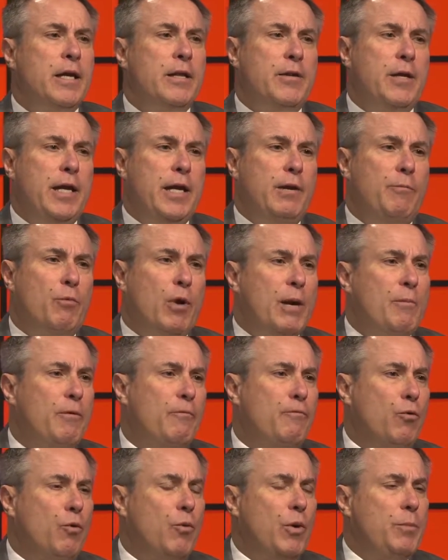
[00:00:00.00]
The, right
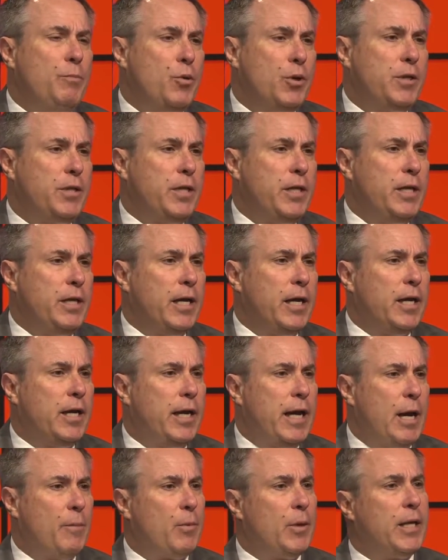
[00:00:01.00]
before we put the uh,
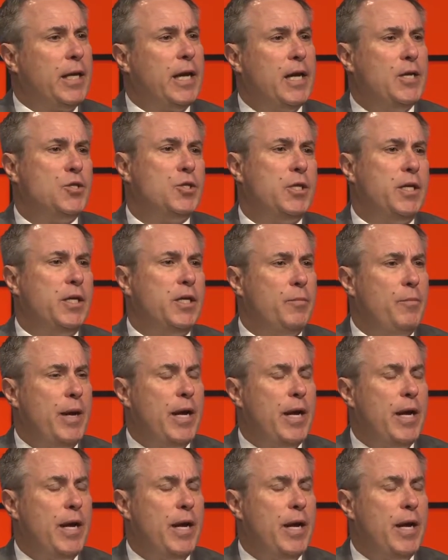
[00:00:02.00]
application in the